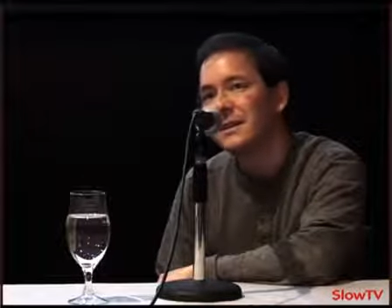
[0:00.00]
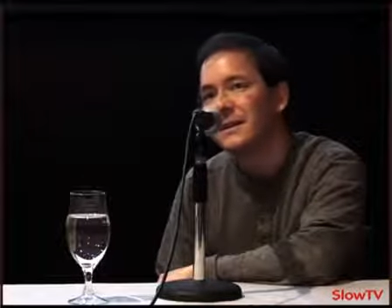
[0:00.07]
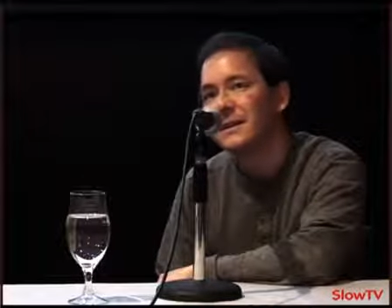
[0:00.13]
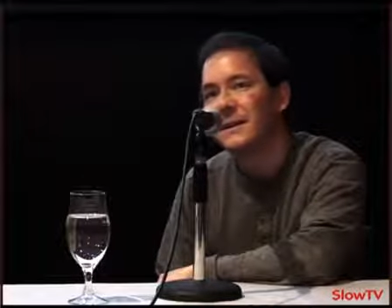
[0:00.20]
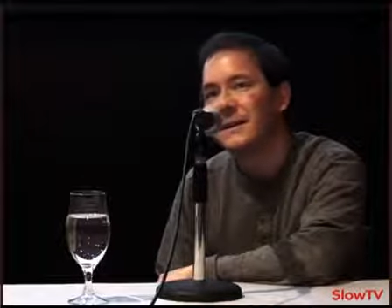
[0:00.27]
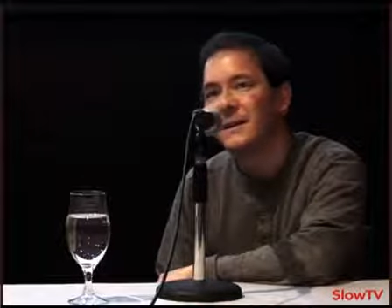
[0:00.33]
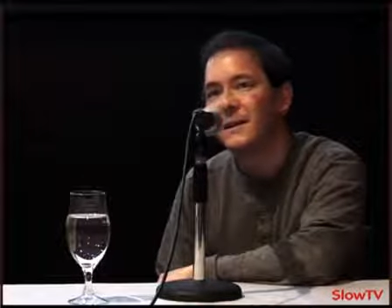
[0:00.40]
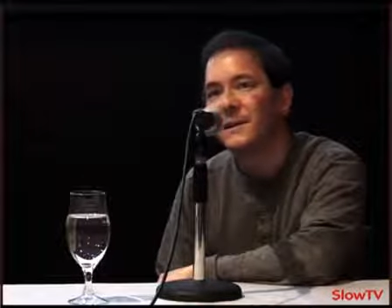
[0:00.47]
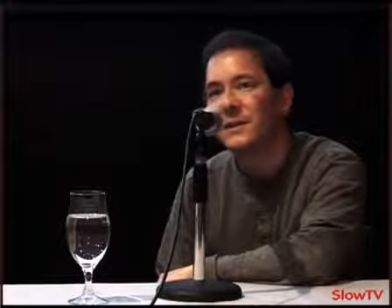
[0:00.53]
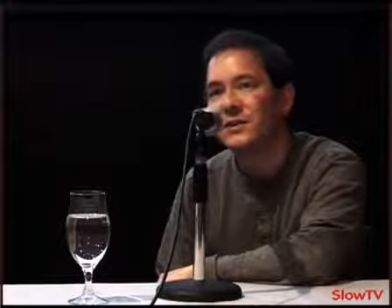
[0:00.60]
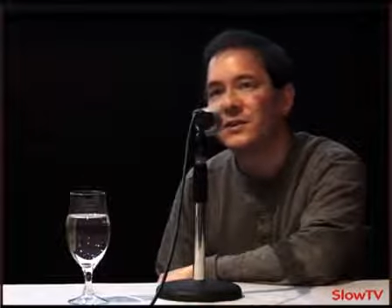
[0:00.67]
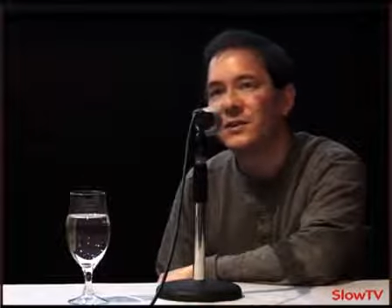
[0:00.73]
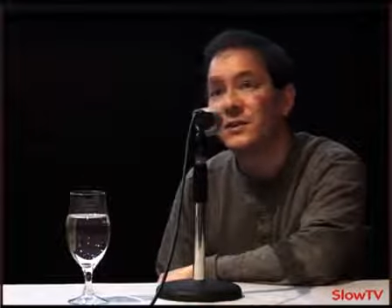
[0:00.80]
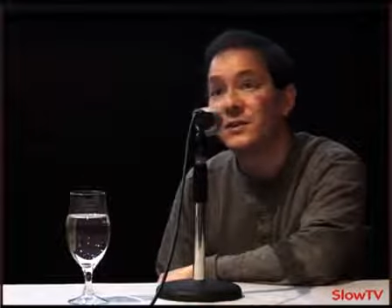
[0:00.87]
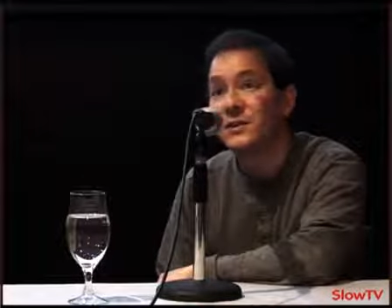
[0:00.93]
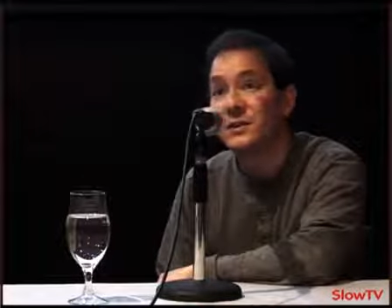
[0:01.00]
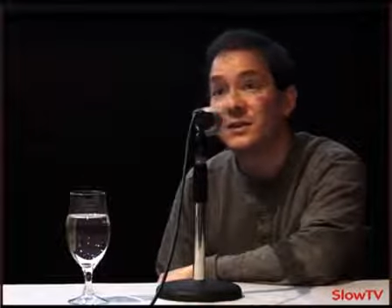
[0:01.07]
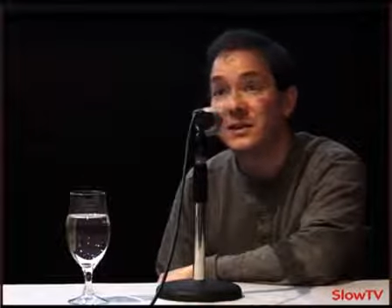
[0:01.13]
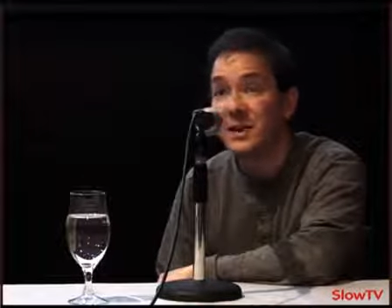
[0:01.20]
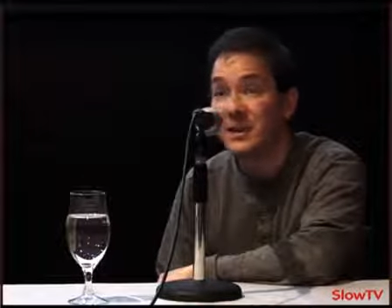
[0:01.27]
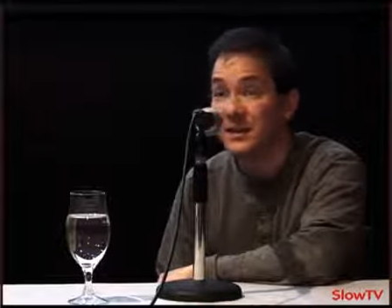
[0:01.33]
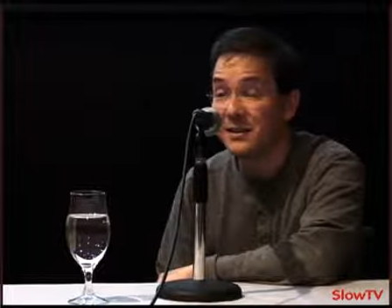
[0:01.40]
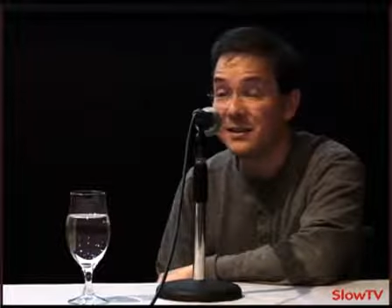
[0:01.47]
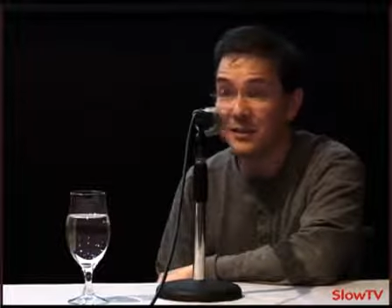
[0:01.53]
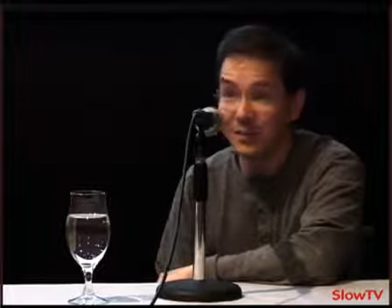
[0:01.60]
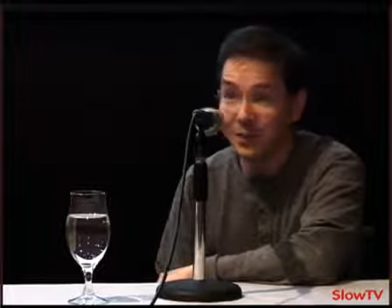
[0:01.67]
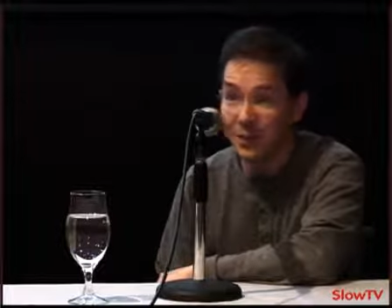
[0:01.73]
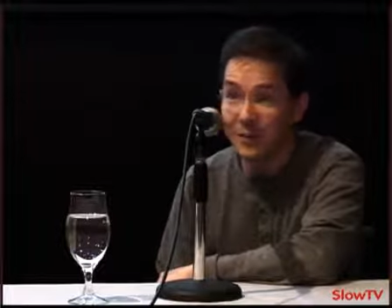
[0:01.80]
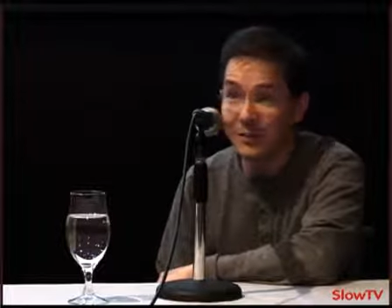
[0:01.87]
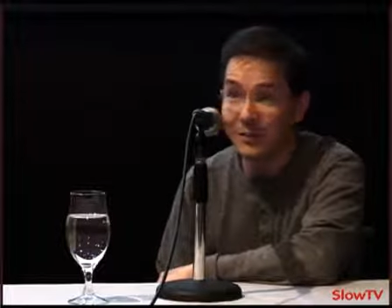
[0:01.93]
So this text
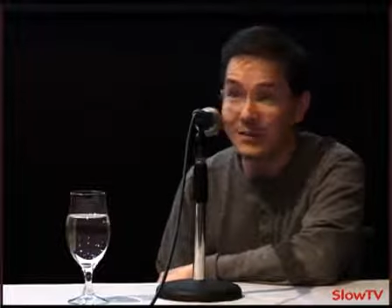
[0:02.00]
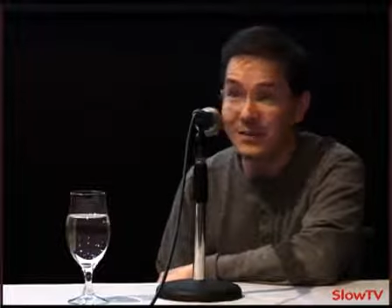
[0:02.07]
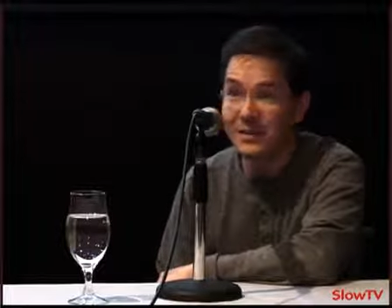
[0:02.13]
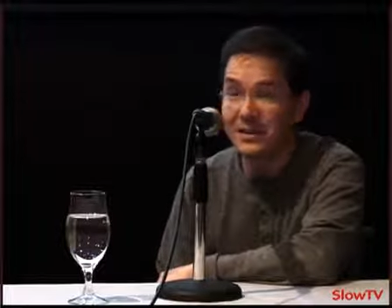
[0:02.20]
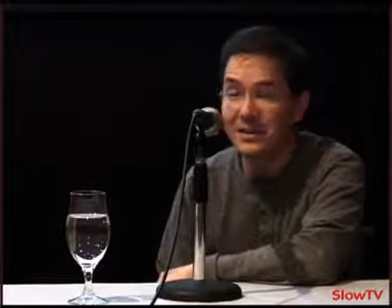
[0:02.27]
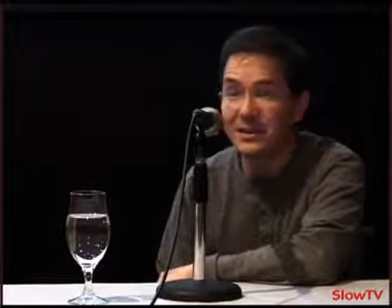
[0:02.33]
stops,